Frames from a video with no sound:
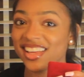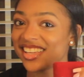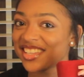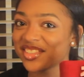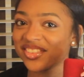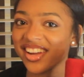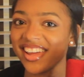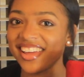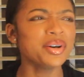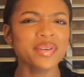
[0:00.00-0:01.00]
it's
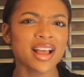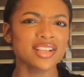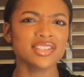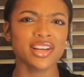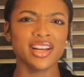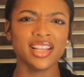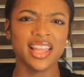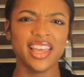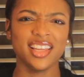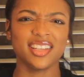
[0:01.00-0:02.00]
red. When I started
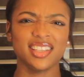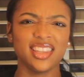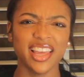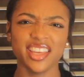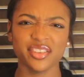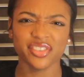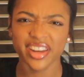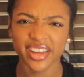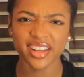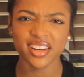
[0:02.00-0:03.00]
liking
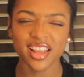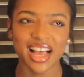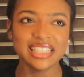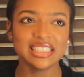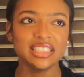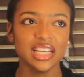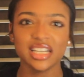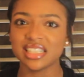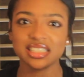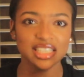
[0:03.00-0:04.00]
red, I just think
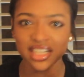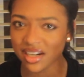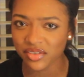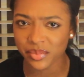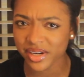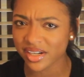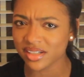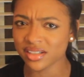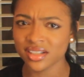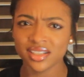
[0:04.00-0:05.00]
because I seen it
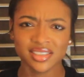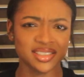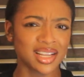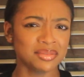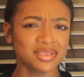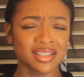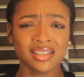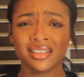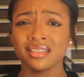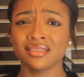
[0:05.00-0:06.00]
everywhere, stop
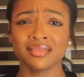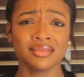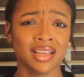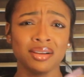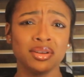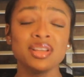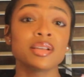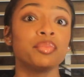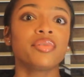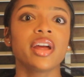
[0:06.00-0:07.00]
sign, I don't know, it's
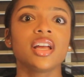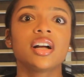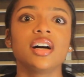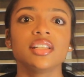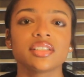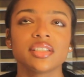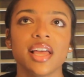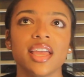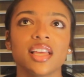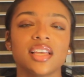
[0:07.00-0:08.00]
a bright color,
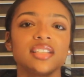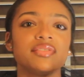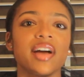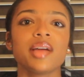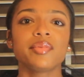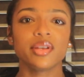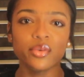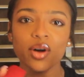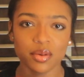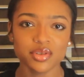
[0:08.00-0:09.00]
like it's vibrant.
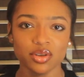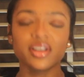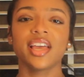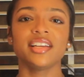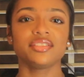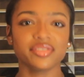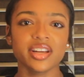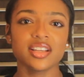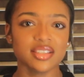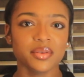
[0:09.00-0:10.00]
You always gonna catch
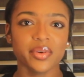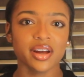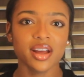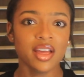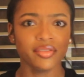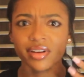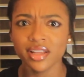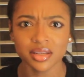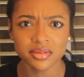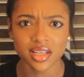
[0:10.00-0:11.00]
red somewhere.
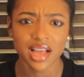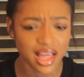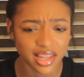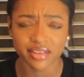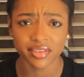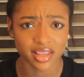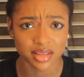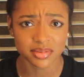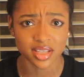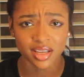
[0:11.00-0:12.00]
Red lipstick, I like red
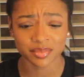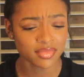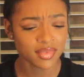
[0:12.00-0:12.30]
lipstick.